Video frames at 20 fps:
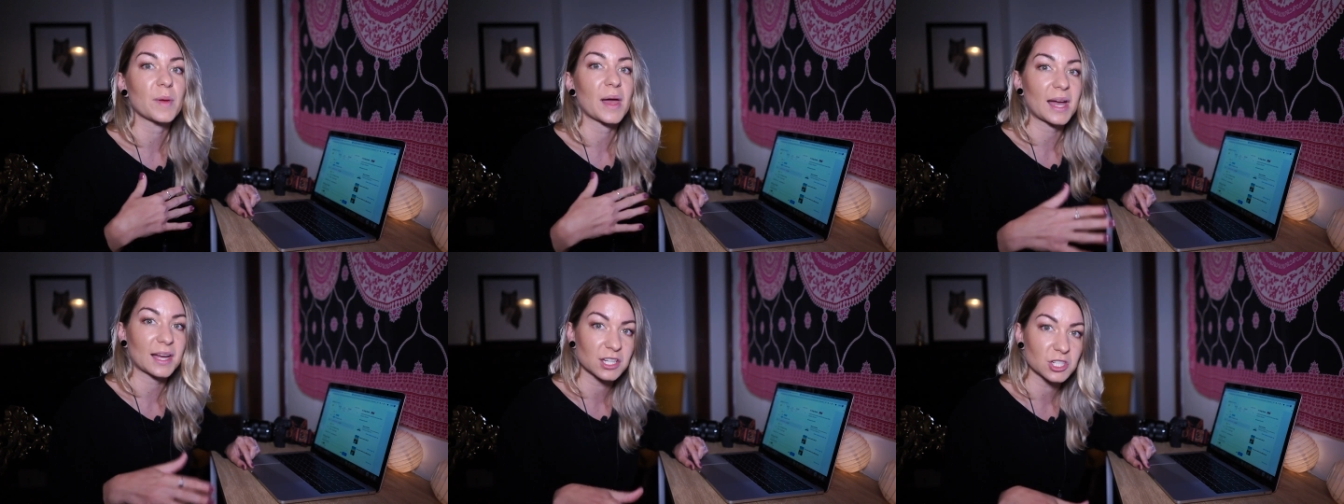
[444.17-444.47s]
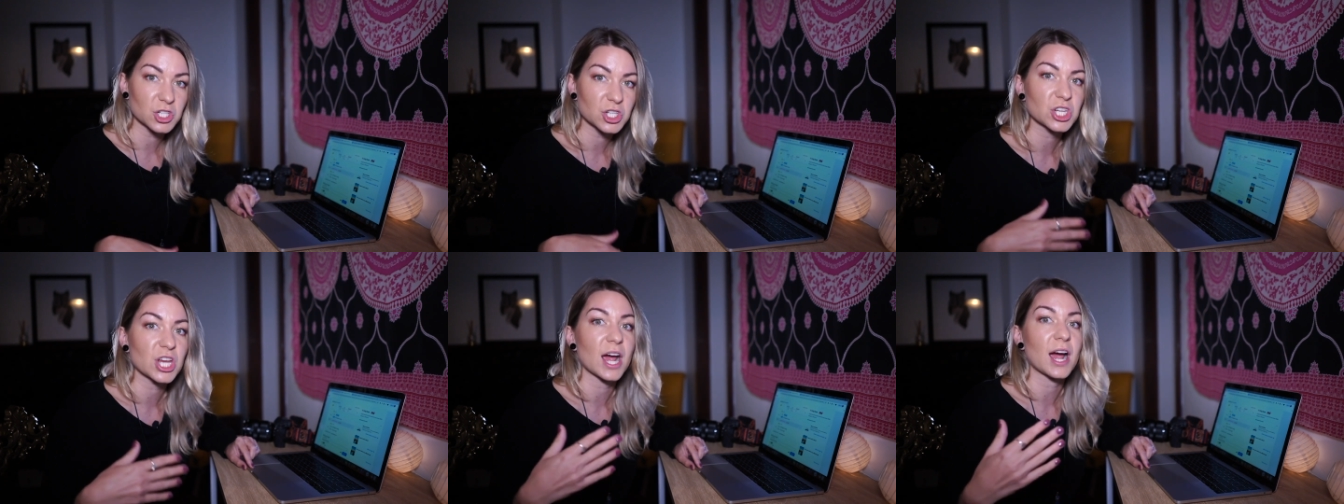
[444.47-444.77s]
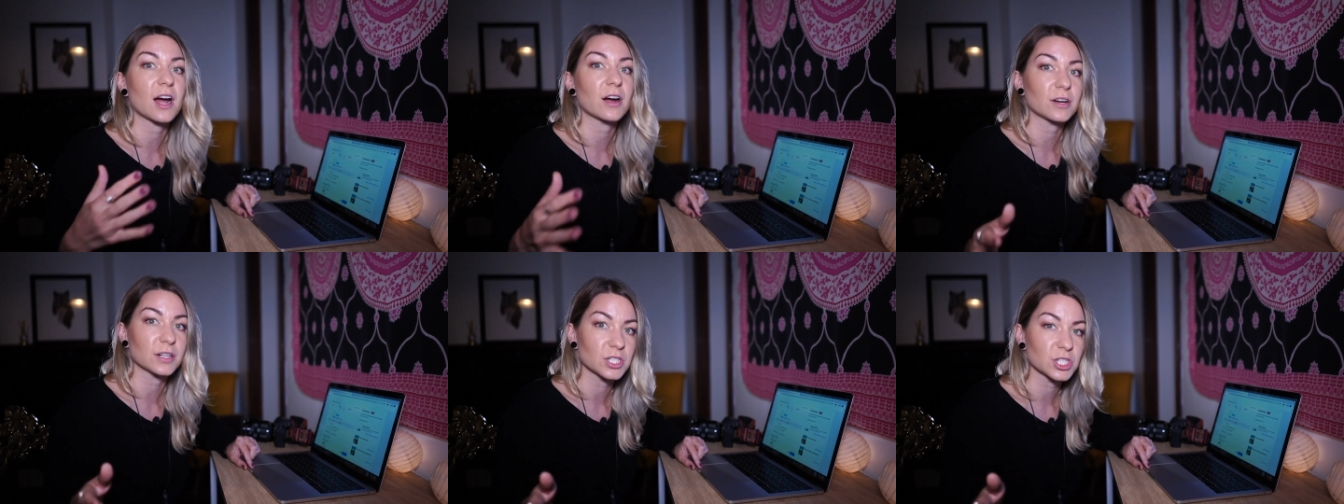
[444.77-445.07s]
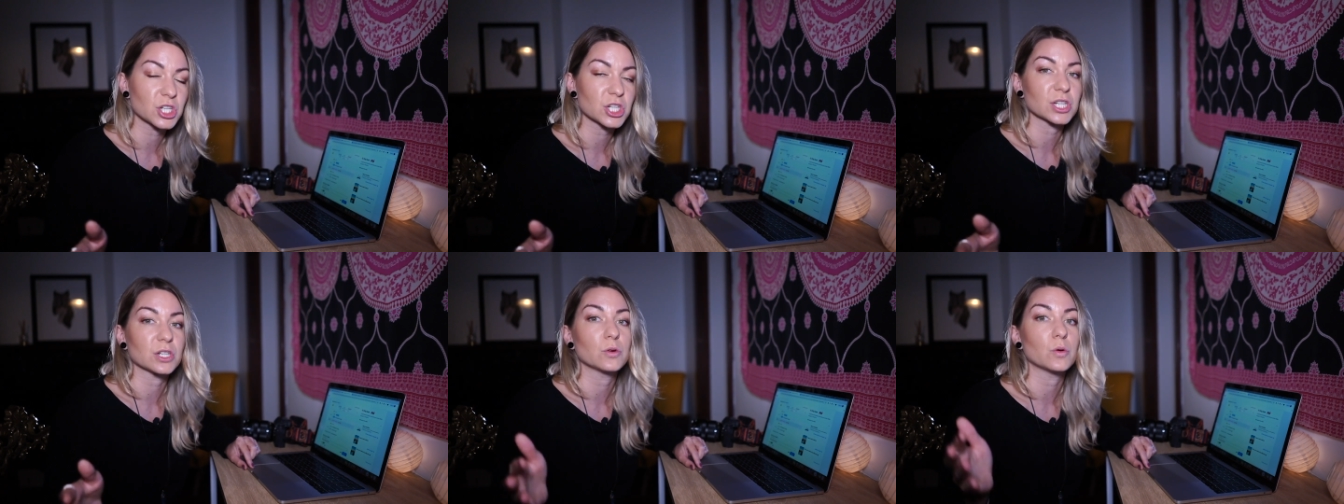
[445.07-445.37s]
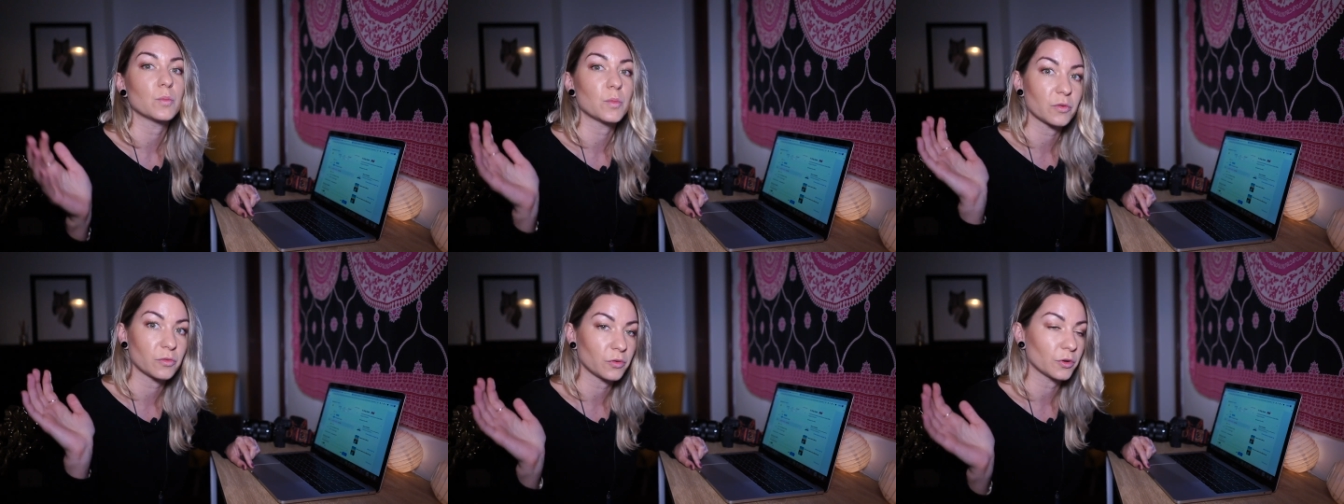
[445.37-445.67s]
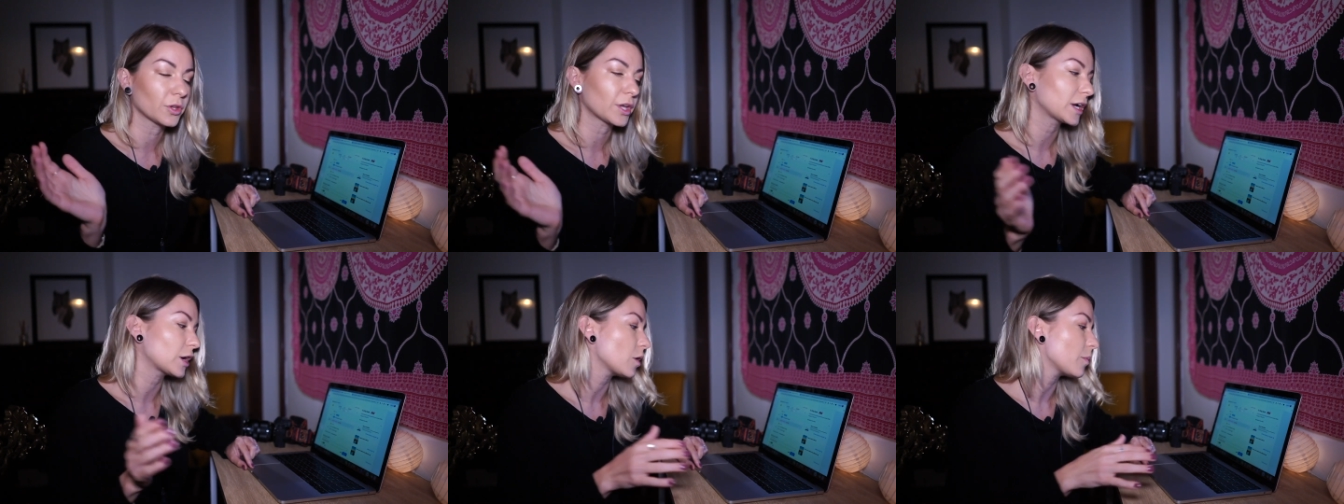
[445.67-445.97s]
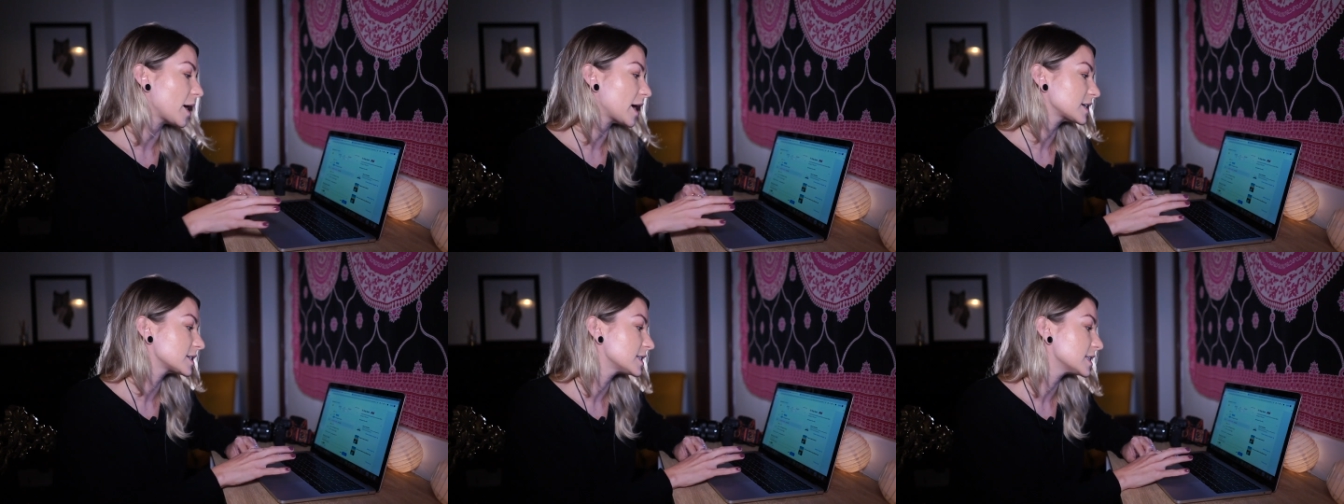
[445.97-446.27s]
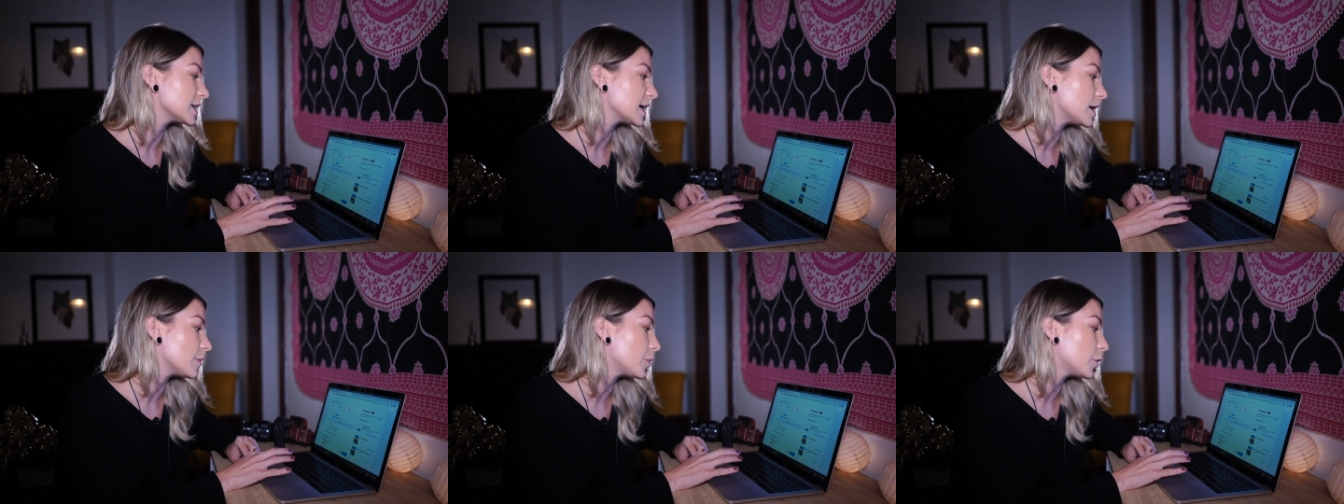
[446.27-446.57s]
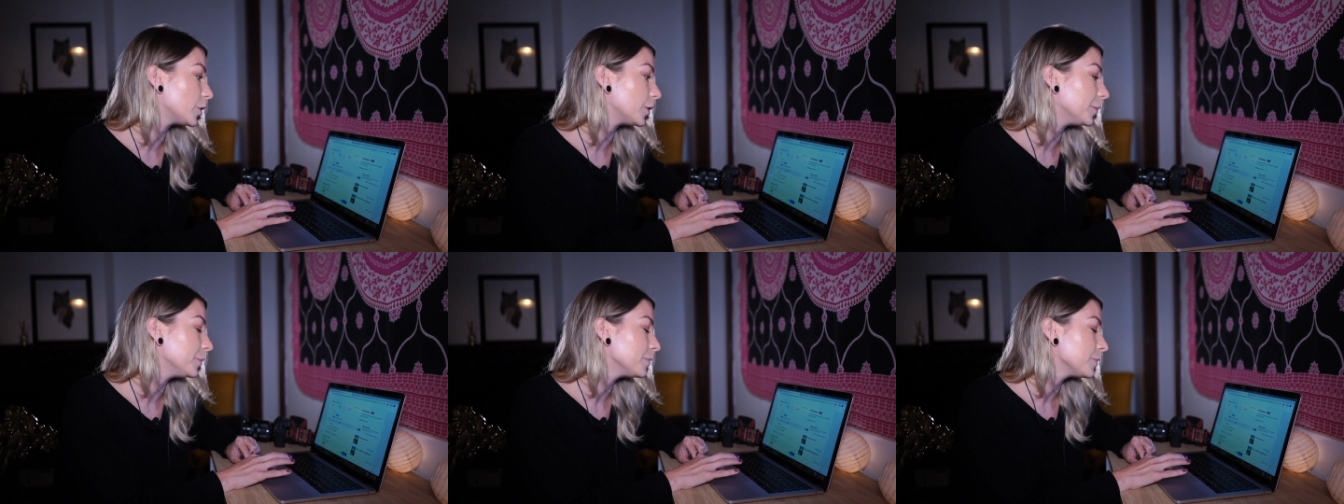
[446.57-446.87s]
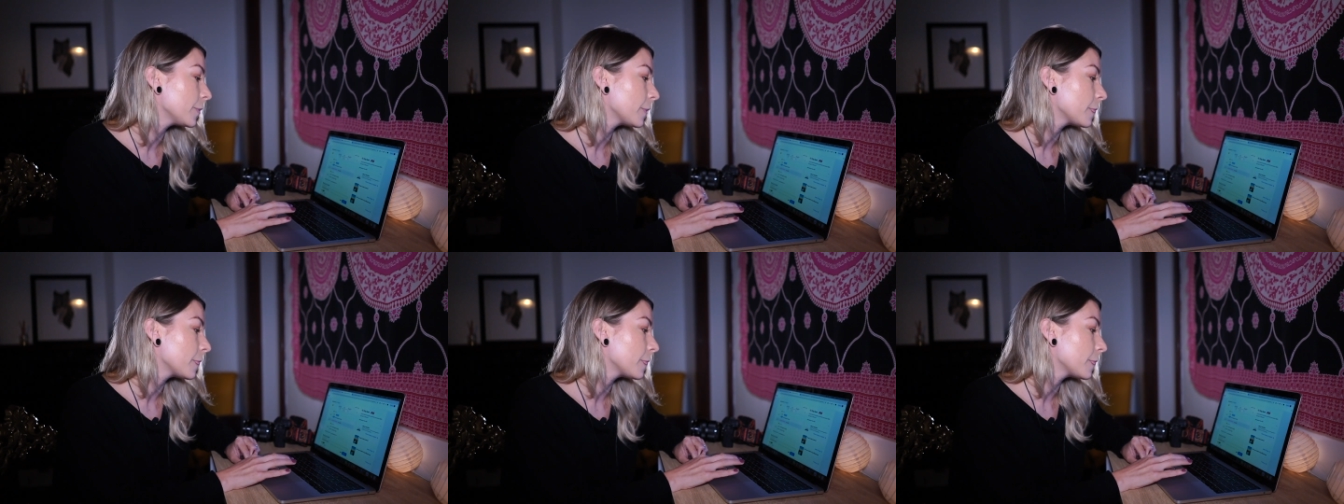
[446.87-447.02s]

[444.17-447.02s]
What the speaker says: back and shower and chill before they go back to the airport.